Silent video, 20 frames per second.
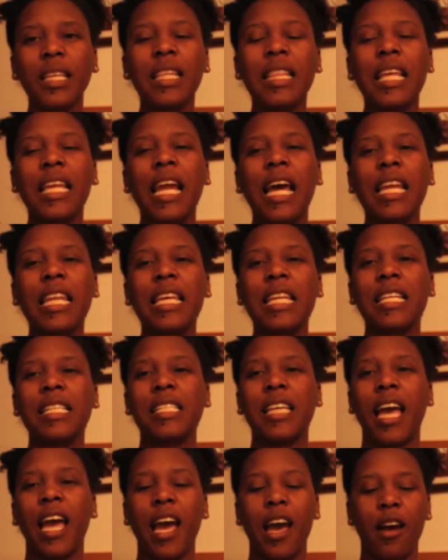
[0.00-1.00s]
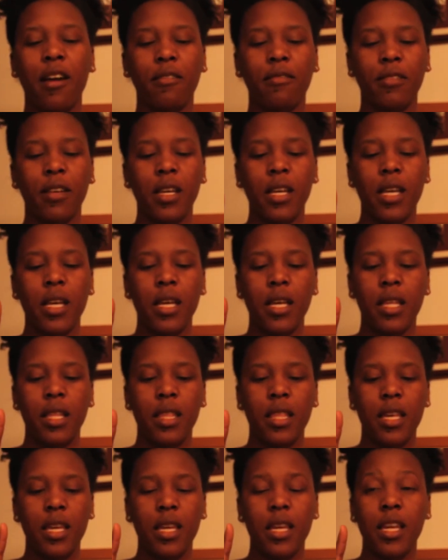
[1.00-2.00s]
then I needed to have
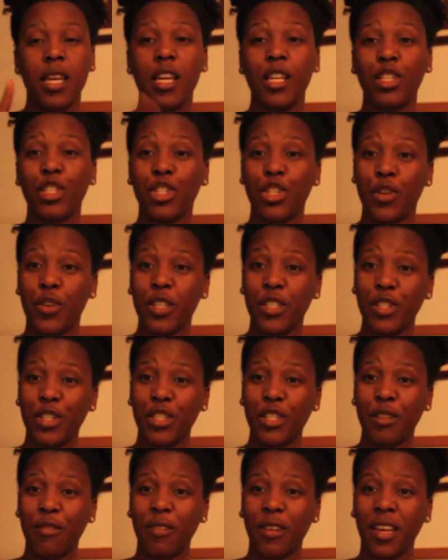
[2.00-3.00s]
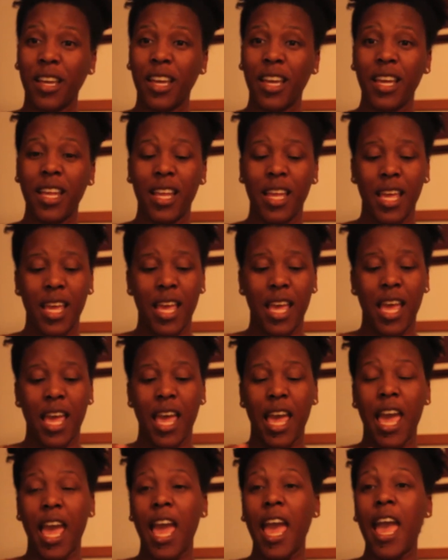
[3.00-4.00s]
the insurance certificate
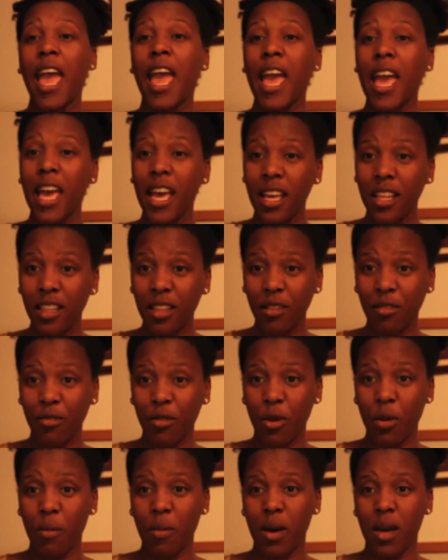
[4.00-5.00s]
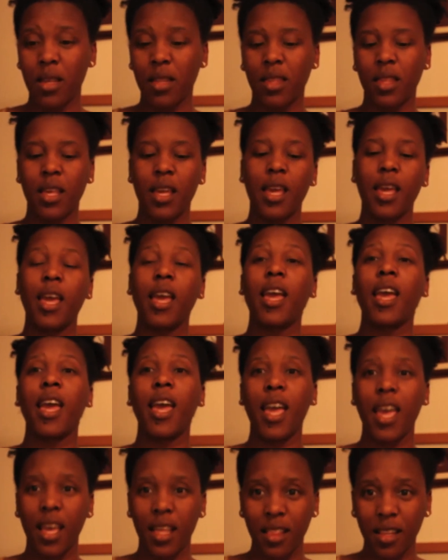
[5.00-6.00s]
and the full month
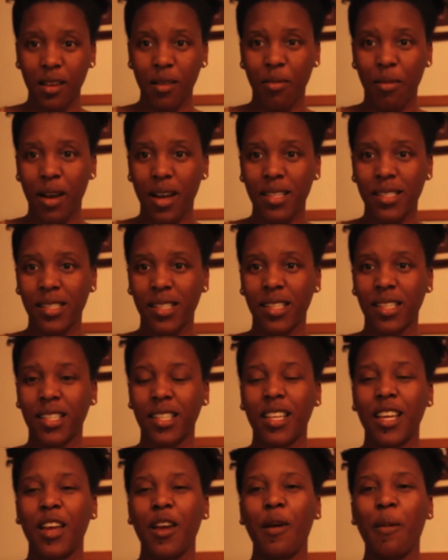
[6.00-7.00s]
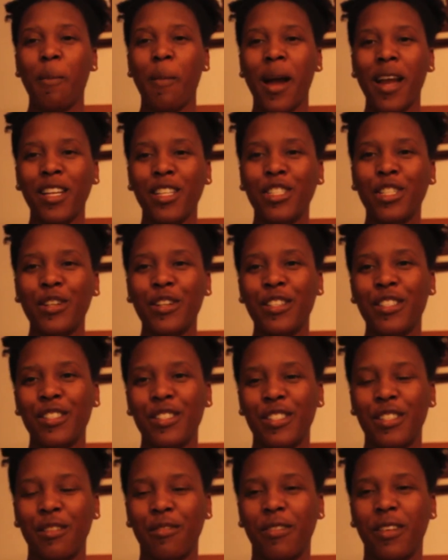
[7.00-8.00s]
and the deposit. My insurance
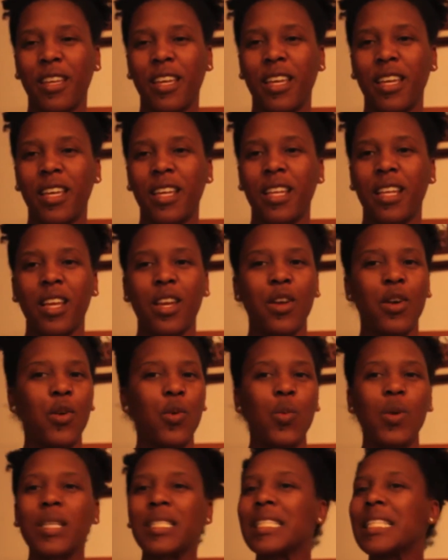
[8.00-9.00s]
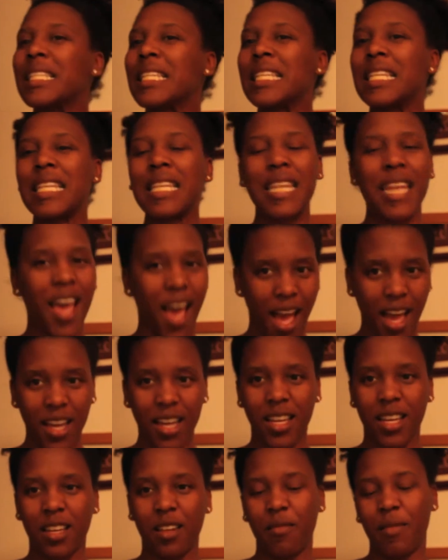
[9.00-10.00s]
certificate was not
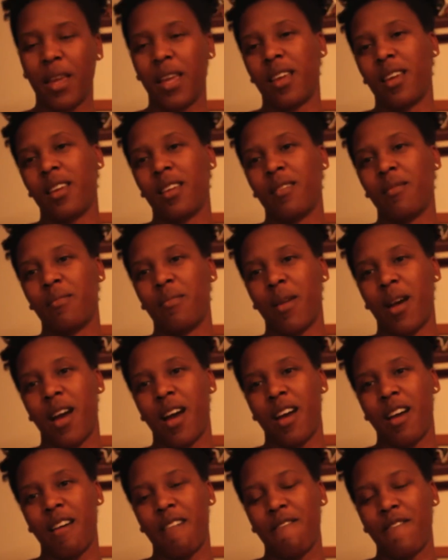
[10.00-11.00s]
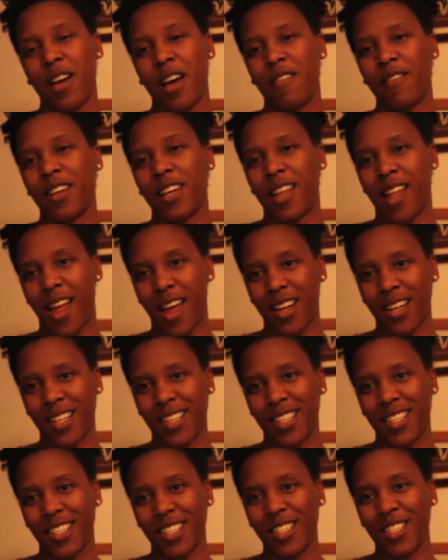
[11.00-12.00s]
going to make it by 5 o'clock.
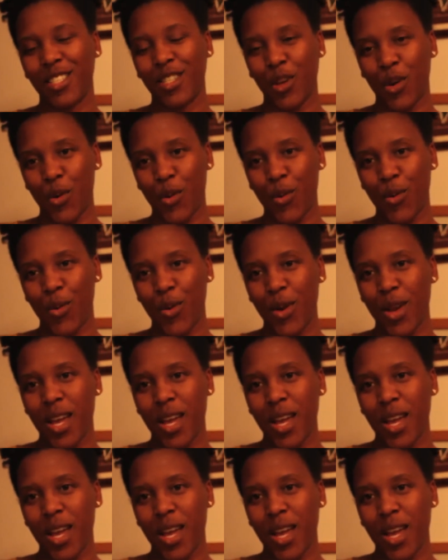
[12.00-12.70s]
So,